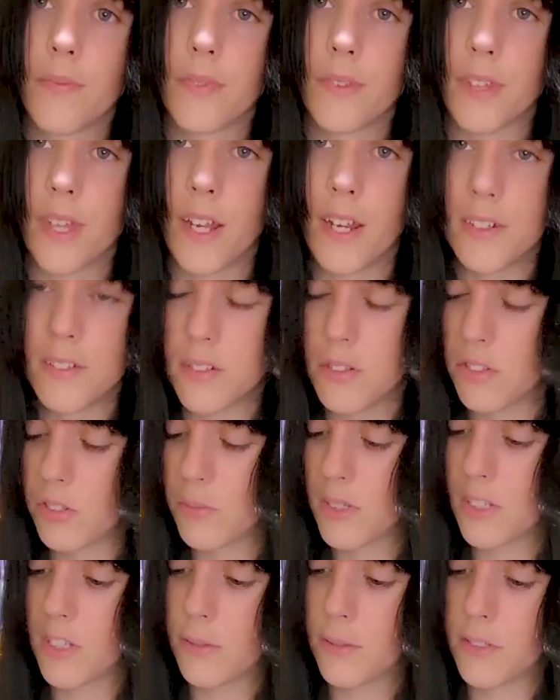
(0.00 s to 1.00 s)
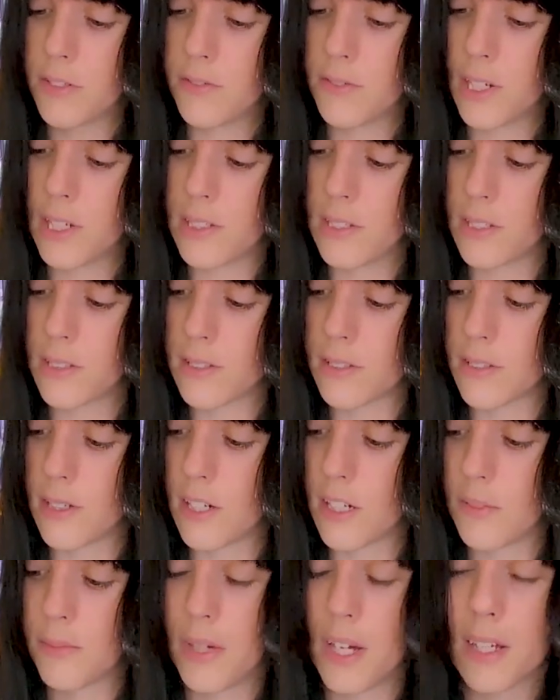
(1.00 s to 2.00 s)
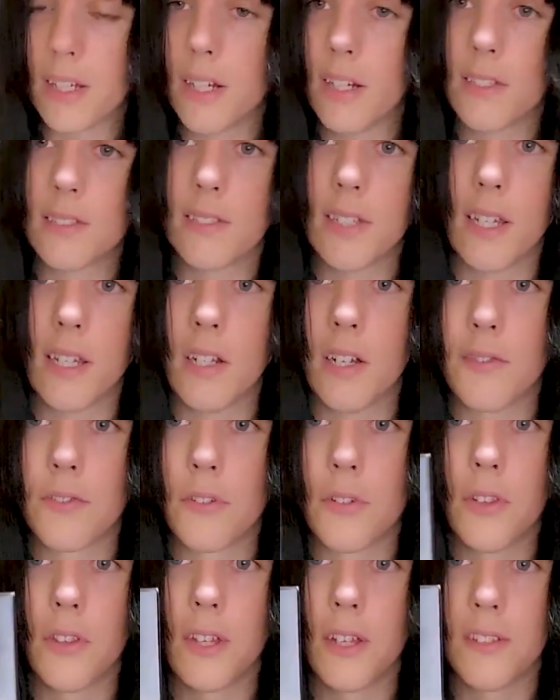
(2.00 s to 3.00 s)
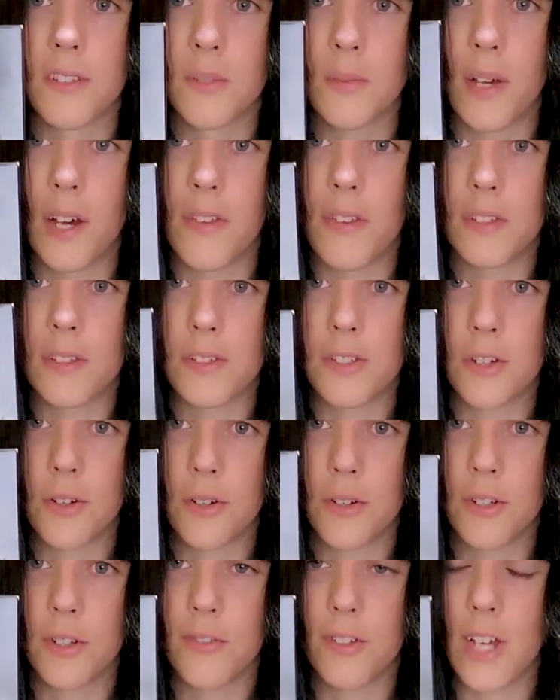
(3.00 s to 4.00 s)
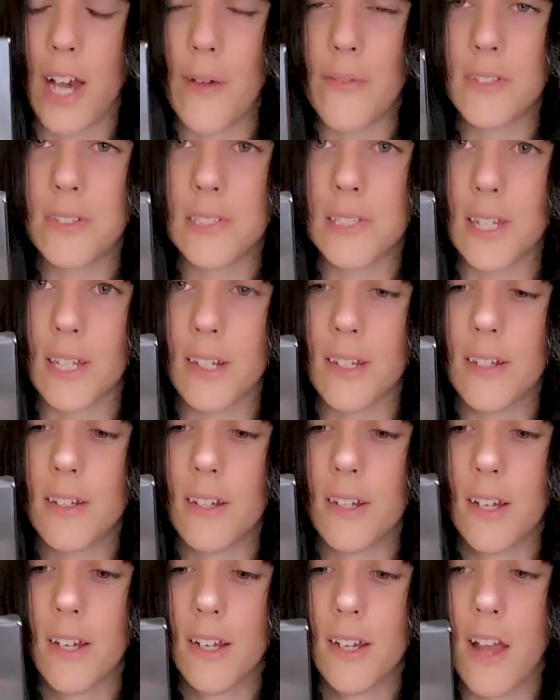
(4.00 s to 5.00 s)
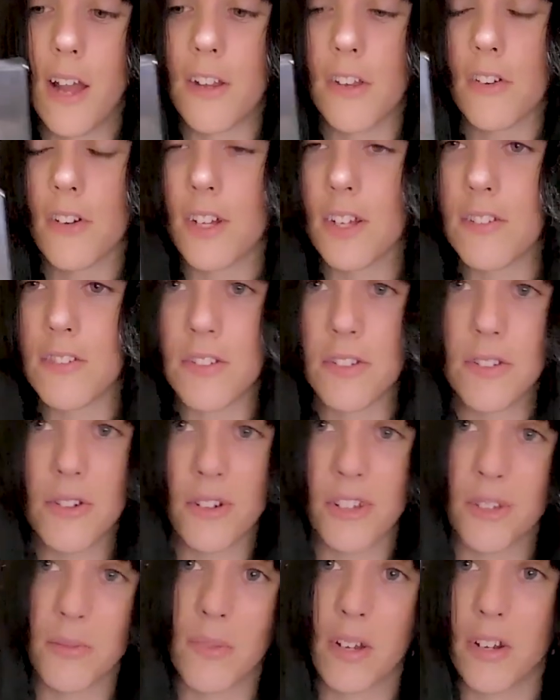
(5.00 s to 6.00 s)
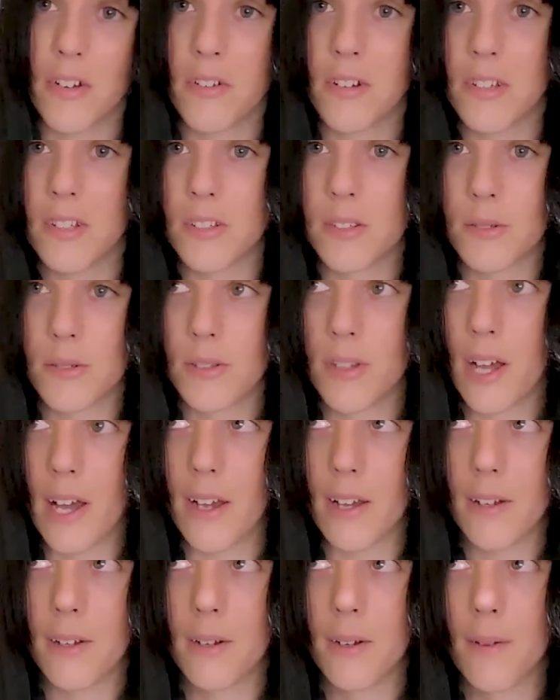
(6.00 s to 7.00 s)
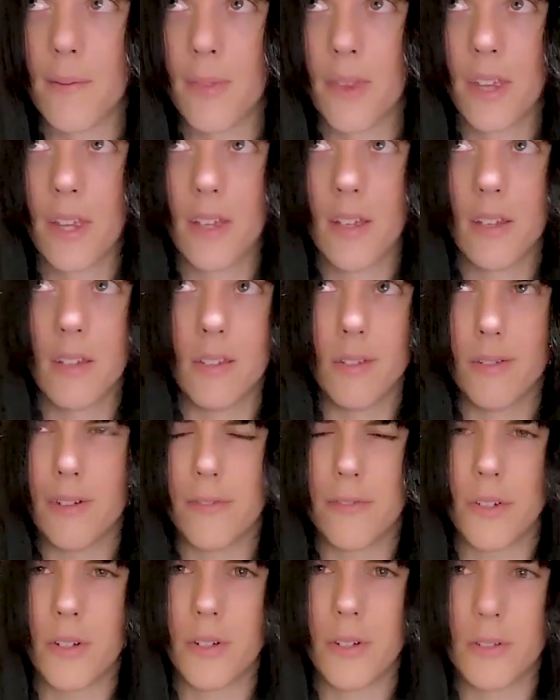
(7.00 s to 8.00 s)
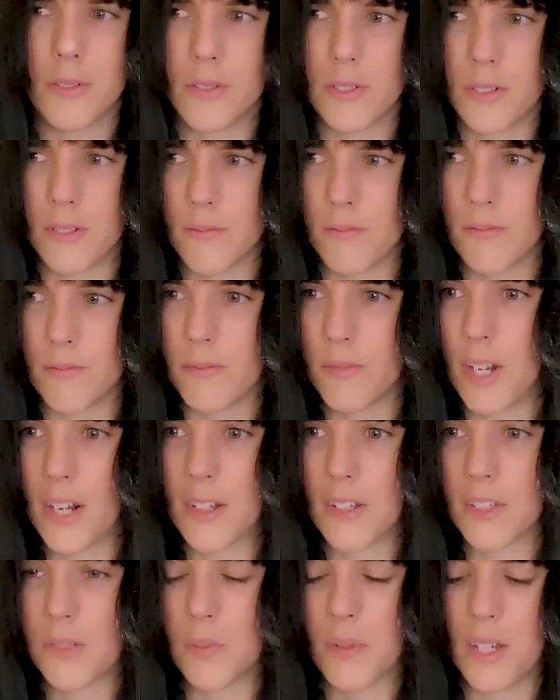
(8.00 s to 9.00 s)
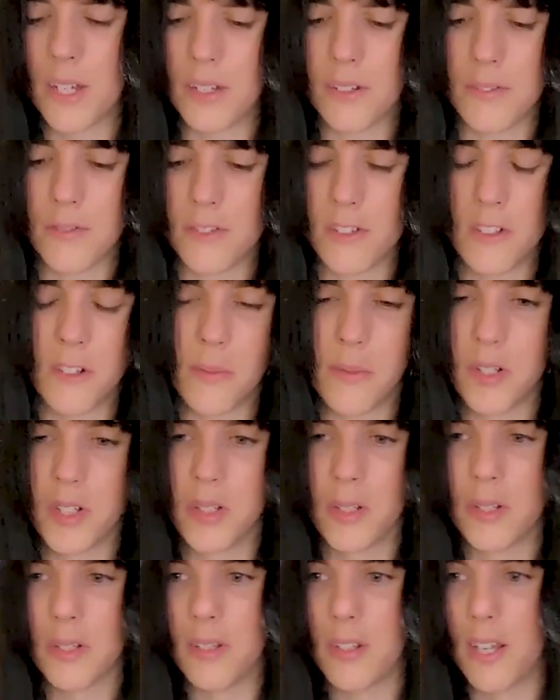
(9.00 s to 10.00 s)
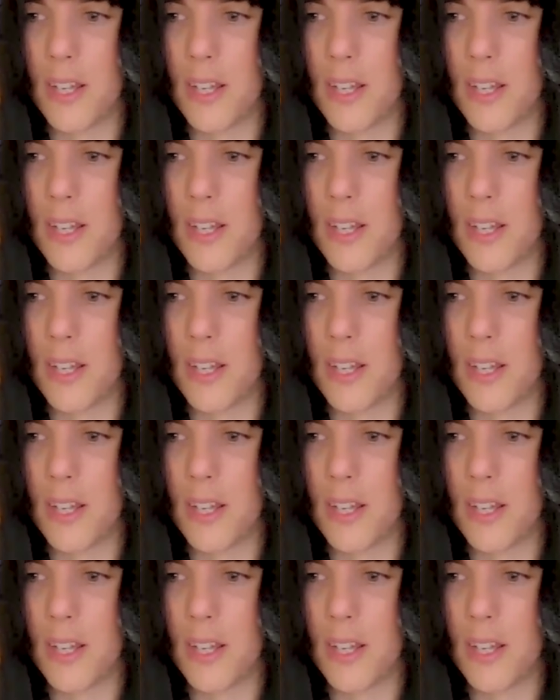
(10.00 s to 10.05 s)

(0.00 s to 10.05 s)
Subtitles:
That actually took me a little bit to find this. I can't say enough good things about this show. If you haven't seen it, and you're into documentaries or, like, UFOs and unexplained phenomenon